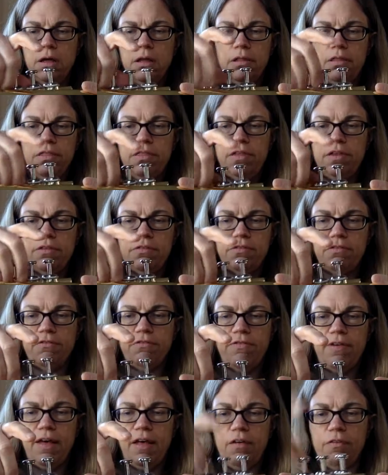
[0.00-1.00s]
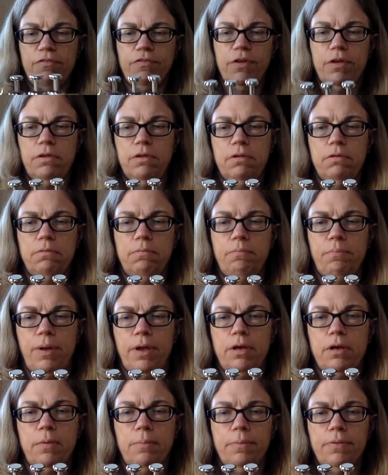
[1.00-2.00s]
this valve
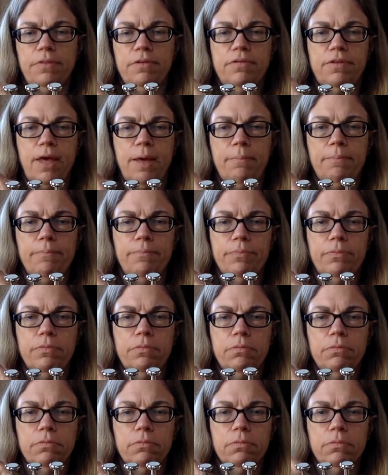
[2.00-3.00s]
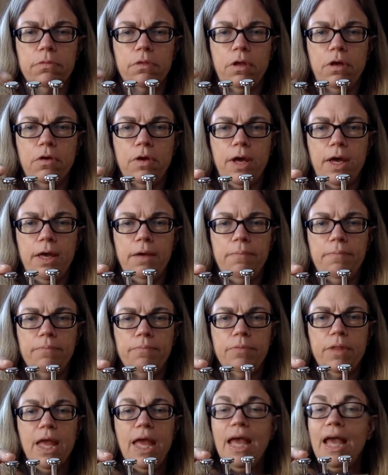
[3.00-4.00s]
button up at the top. Okay,
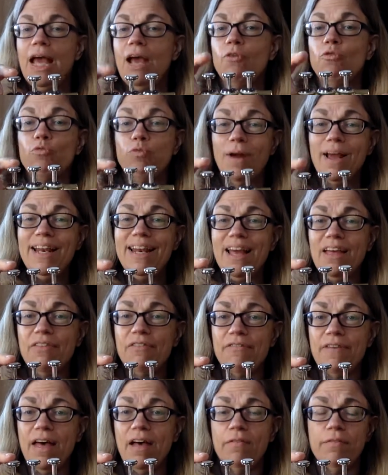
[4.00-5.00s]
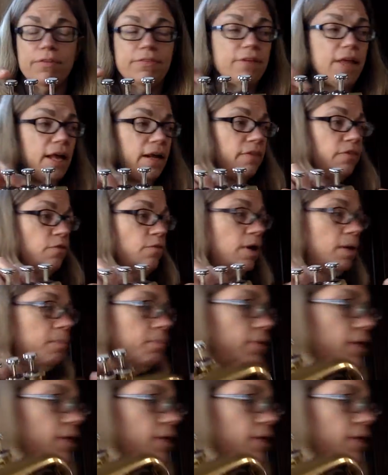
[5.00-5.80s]
right now the valve is not in the right